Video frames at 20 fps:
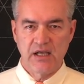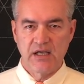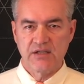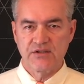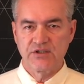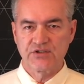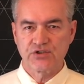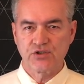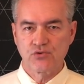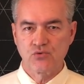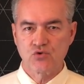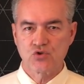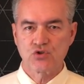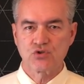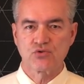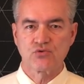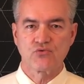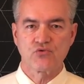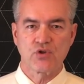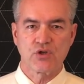the solution
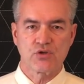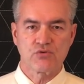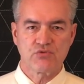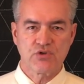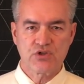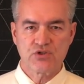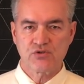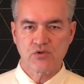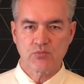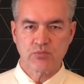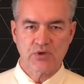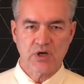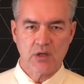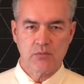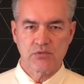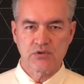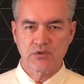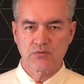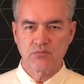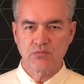of the original
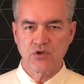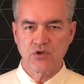problem